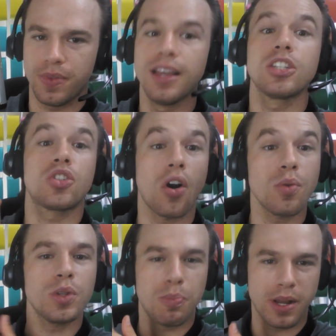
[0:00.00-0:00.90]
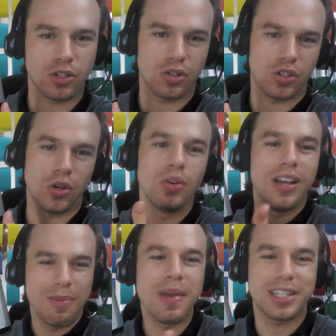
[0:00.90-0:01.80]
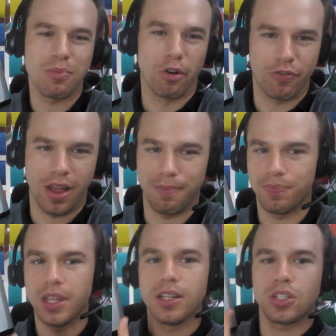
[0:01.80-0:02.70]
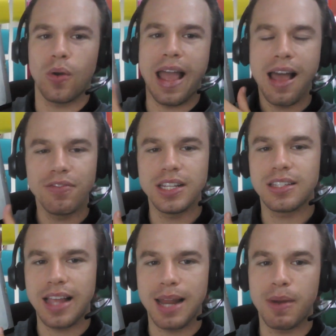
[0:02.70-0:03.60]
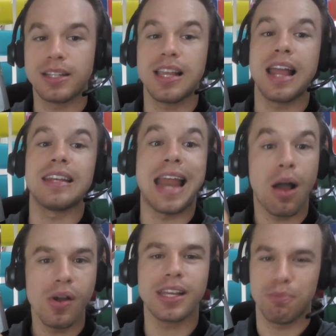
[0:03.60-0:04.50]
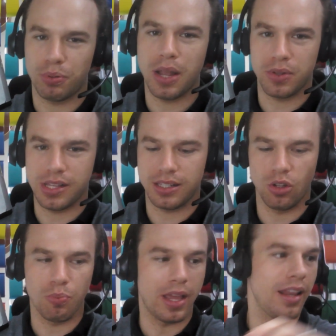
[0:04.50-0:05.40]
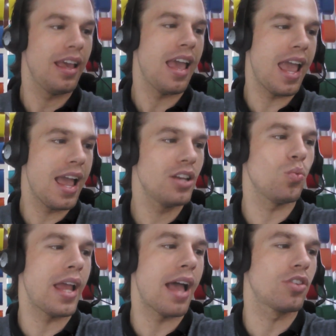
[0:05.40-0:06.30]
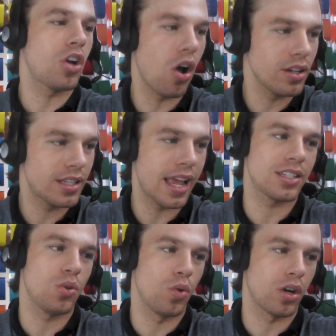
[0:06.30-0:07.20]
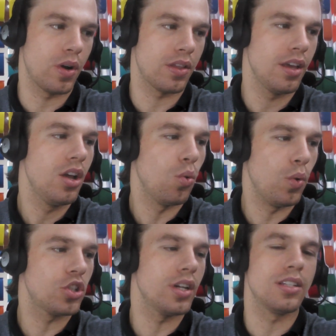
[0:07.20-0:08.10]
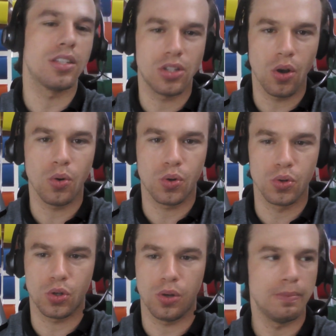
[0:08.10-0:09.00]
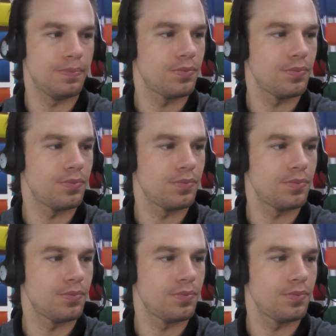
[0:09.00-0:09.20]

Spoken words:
Starting with the pictures too makes it more fun. So I have these side by side. Now I can play with these a little bit, and we have context to work with, which is so crucial.